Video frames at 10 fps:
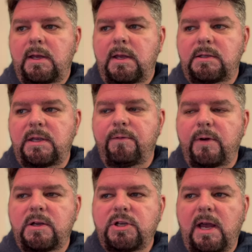Is he a
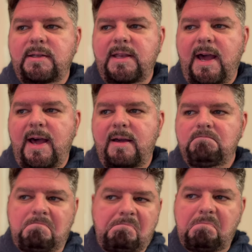franchise guy?
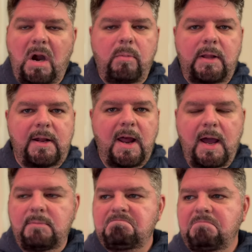Probably
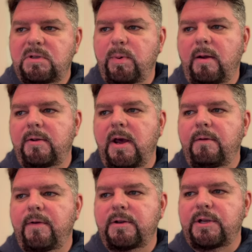not. Probably not a
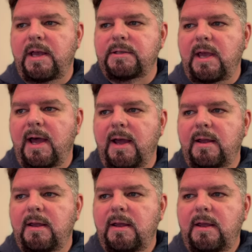franchise guy,
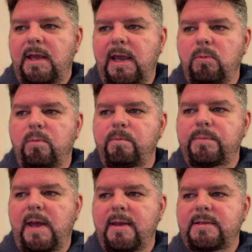and
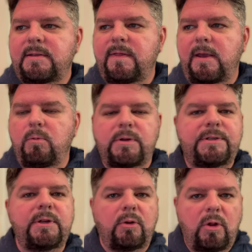I think we're
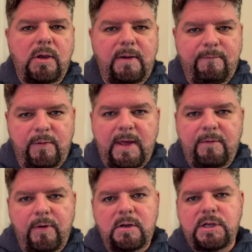still looking for
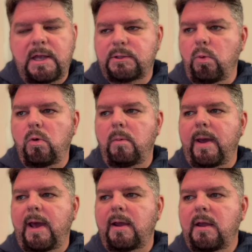that franchise
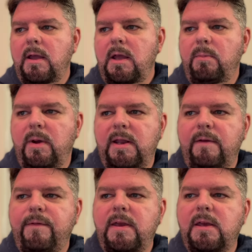quarterback. But
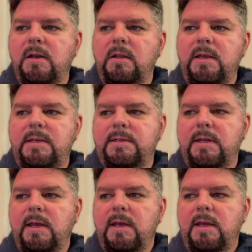if he can at least
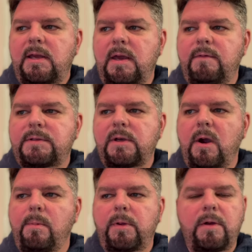give us a
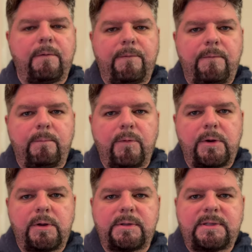couple of
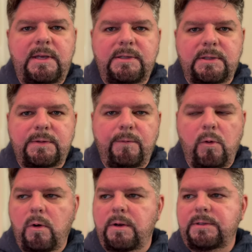pretty good seasons
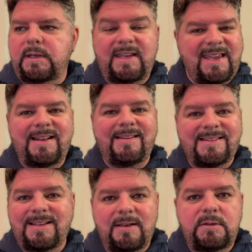for us and get
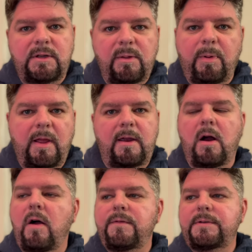us into the
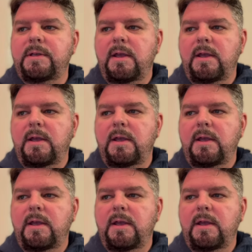playoffs,